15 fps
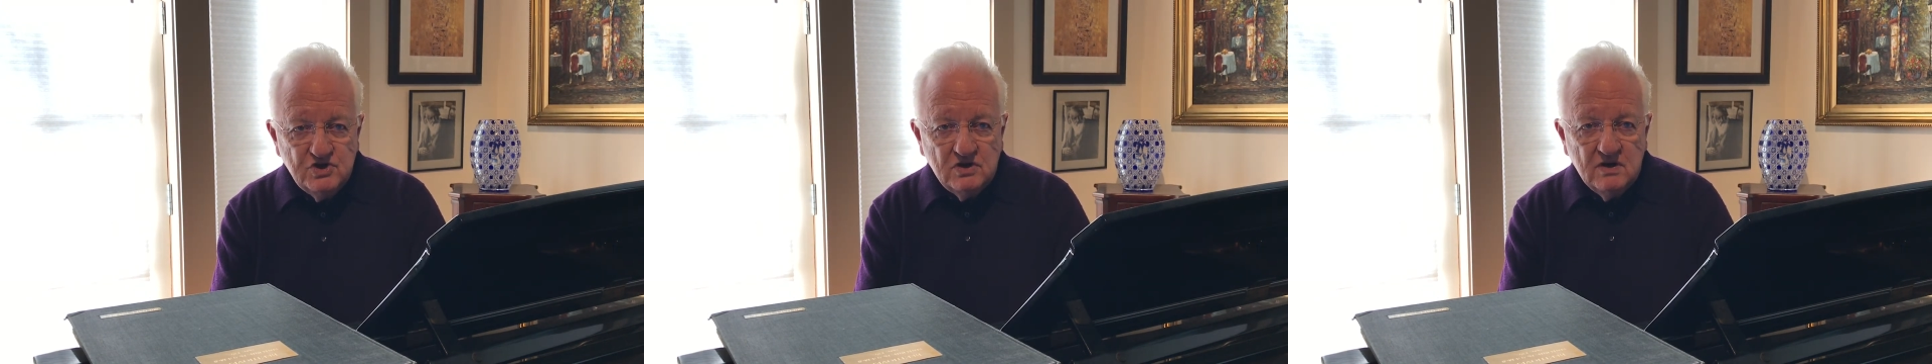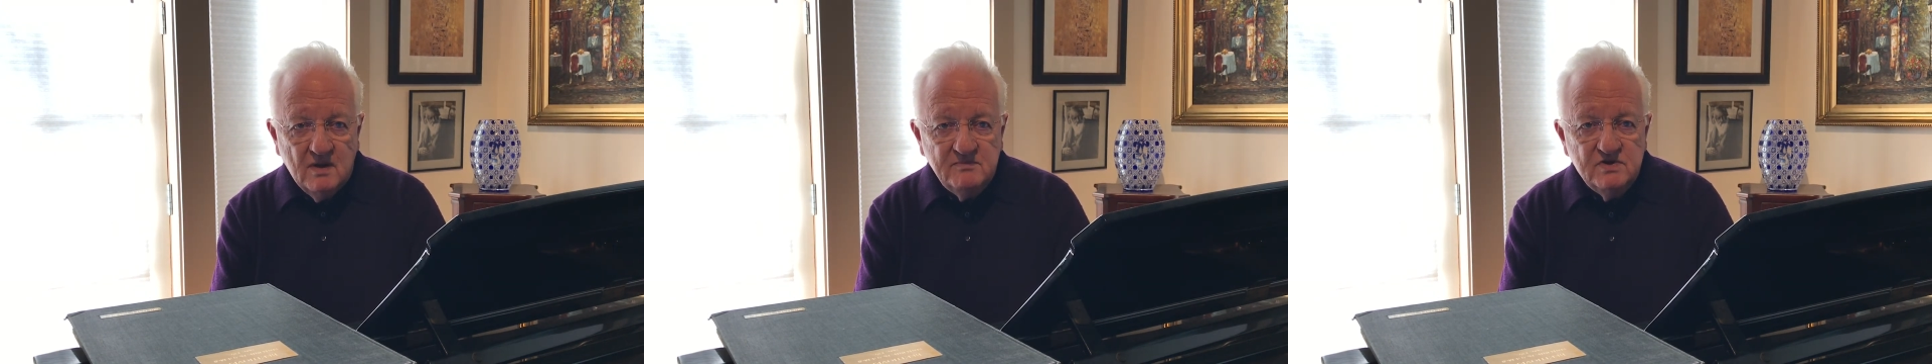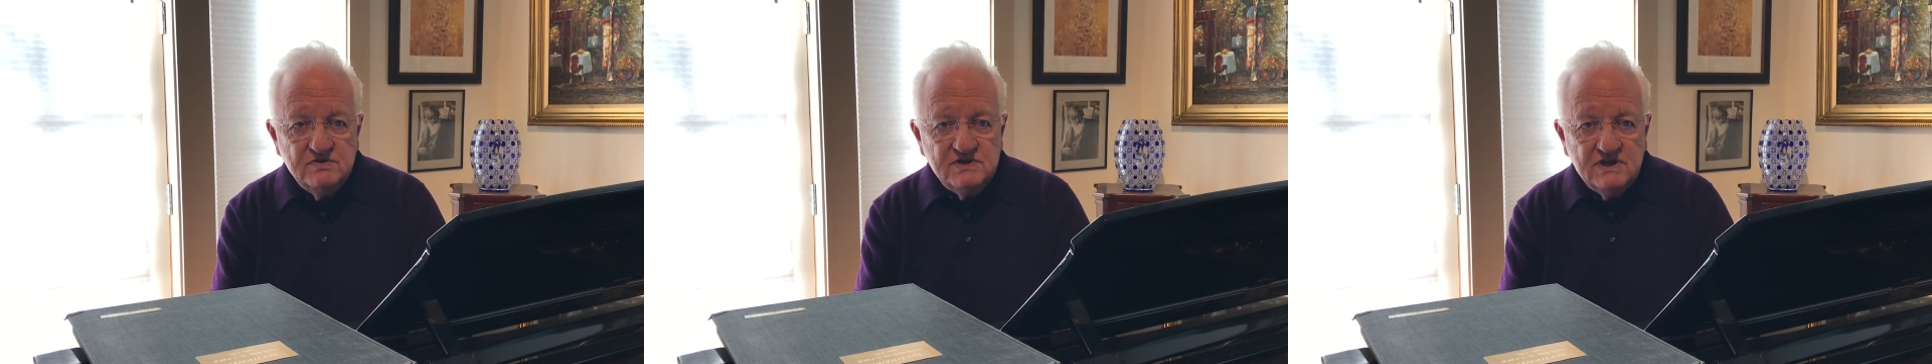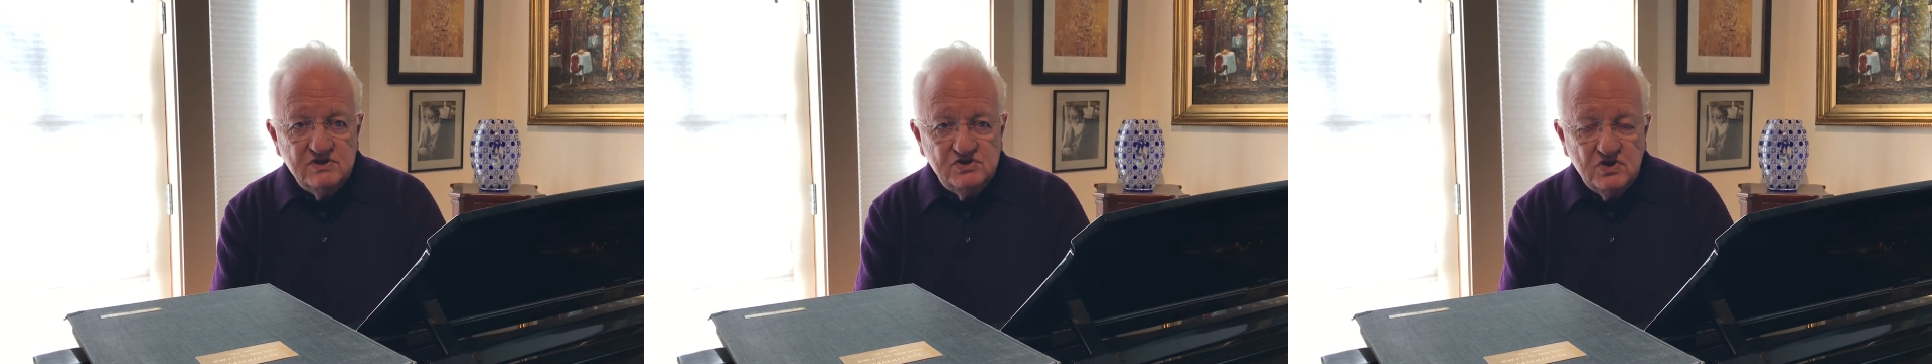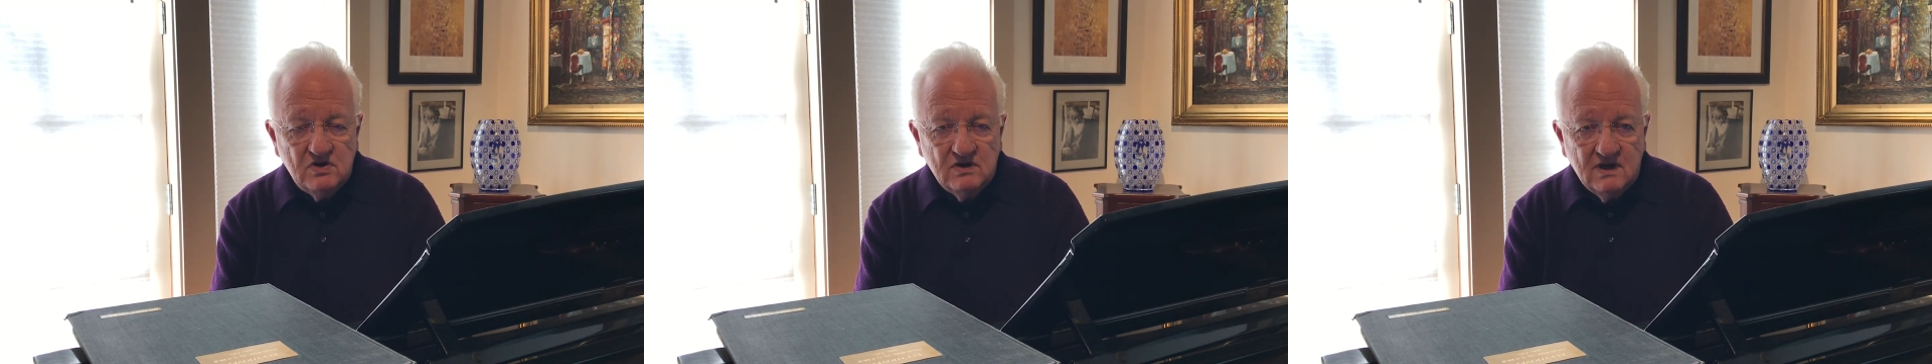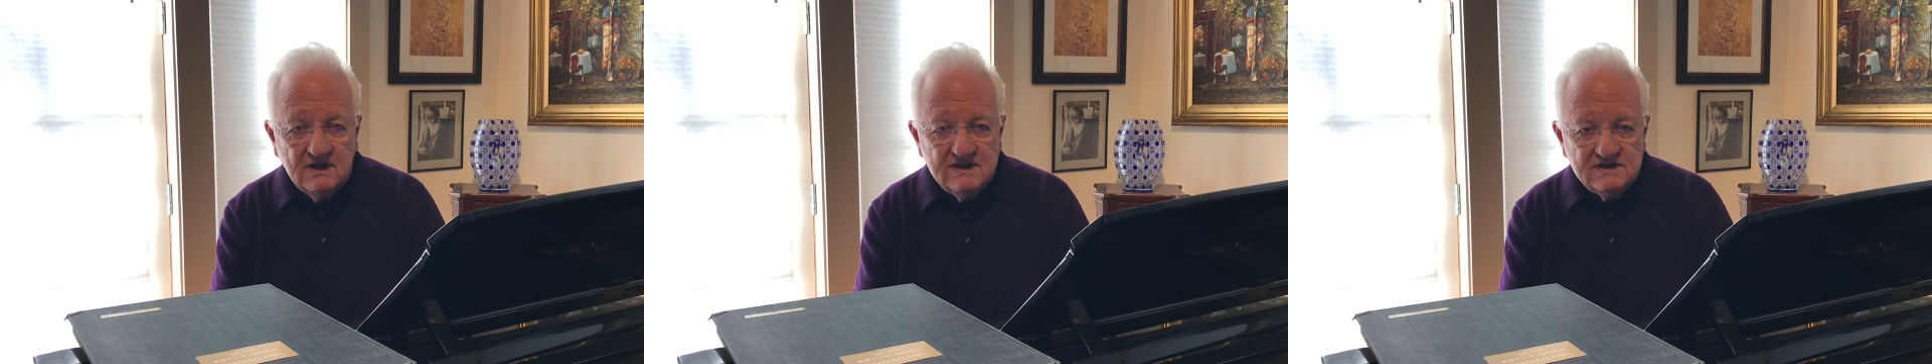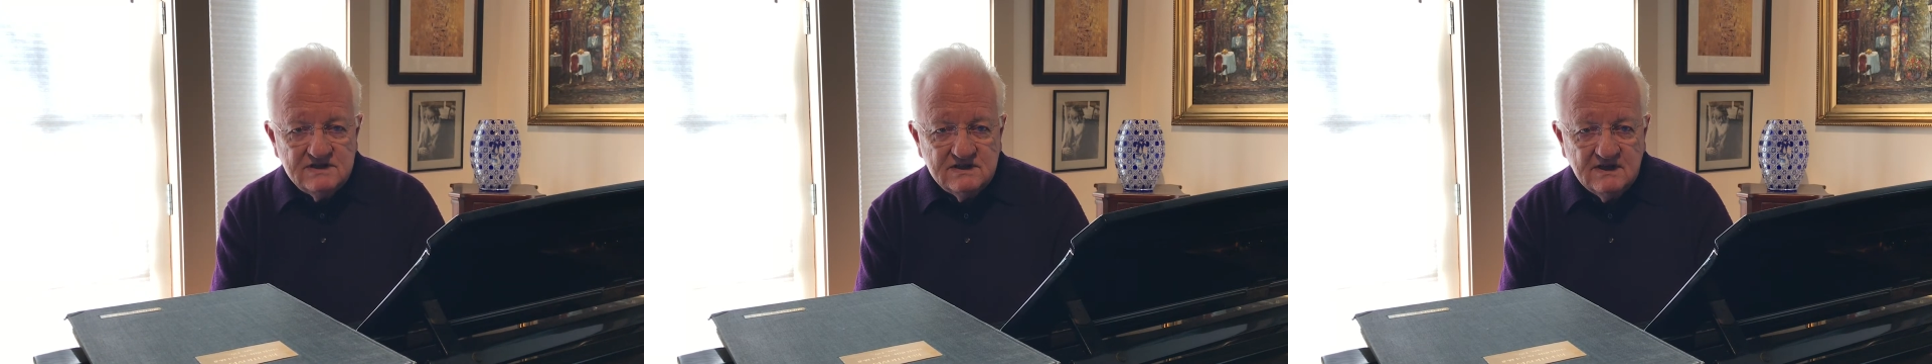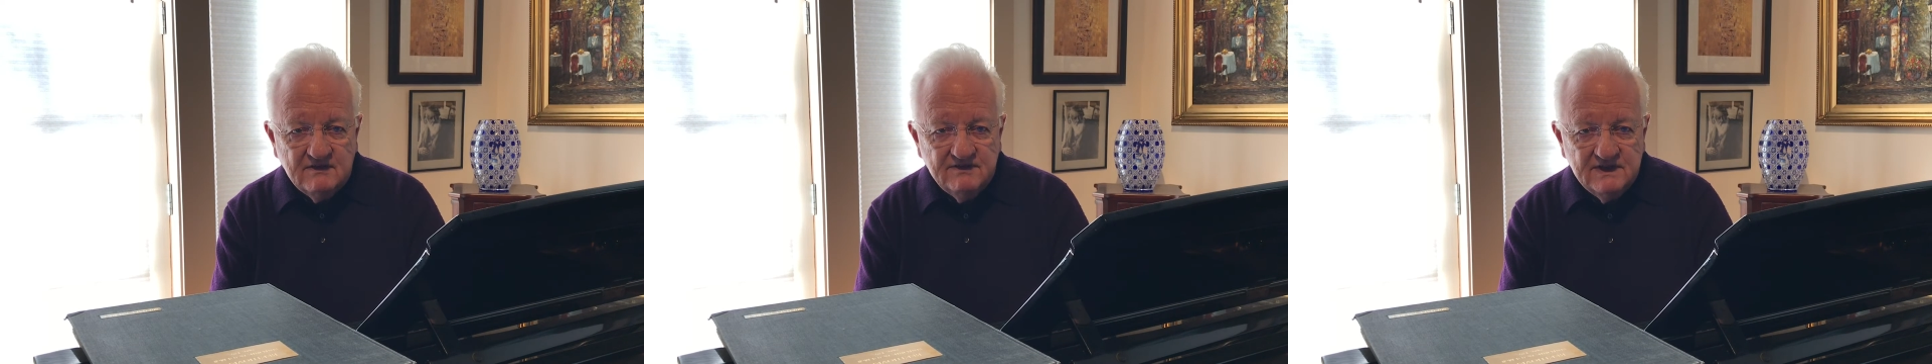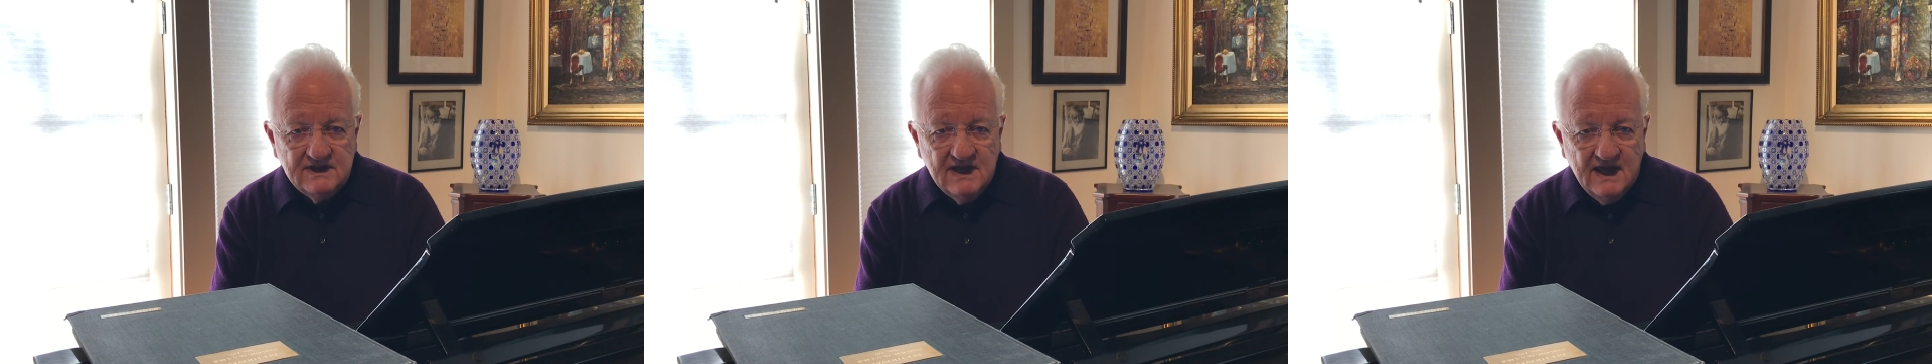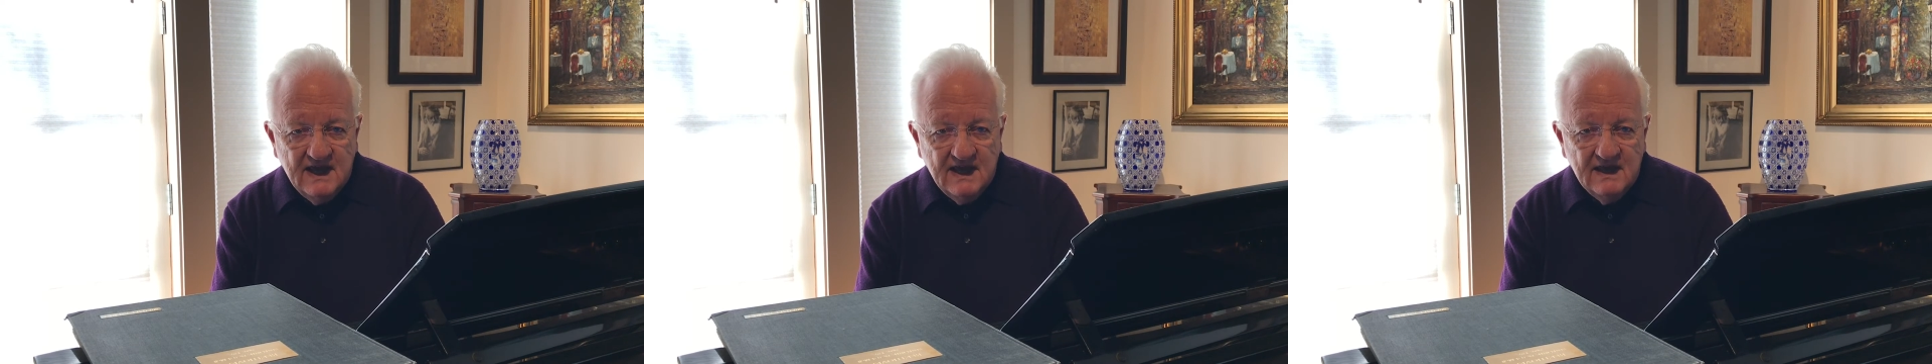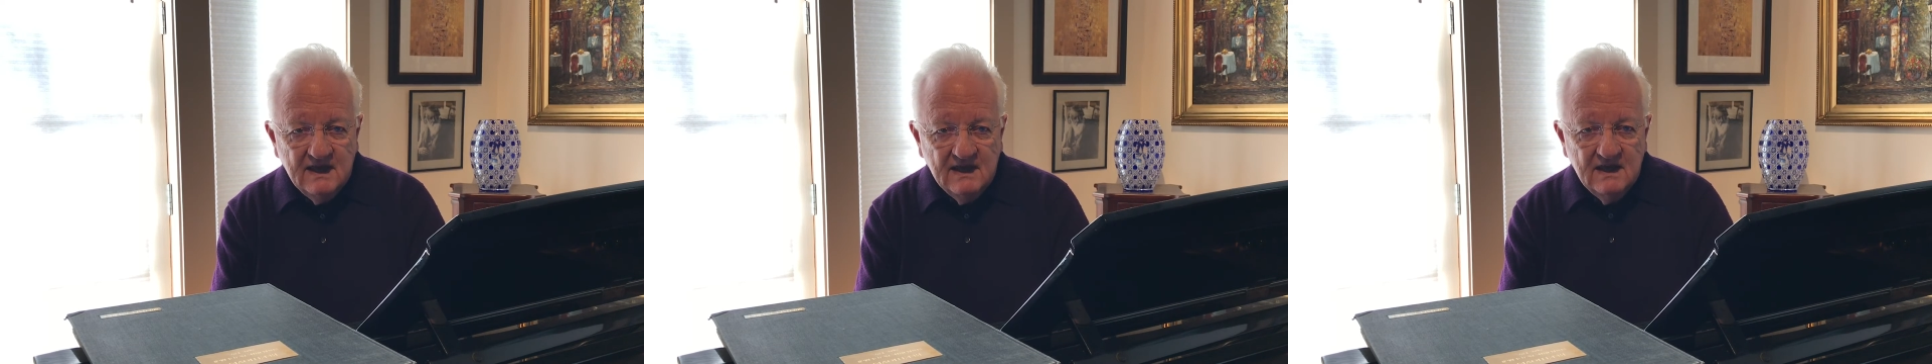music journalist of the day,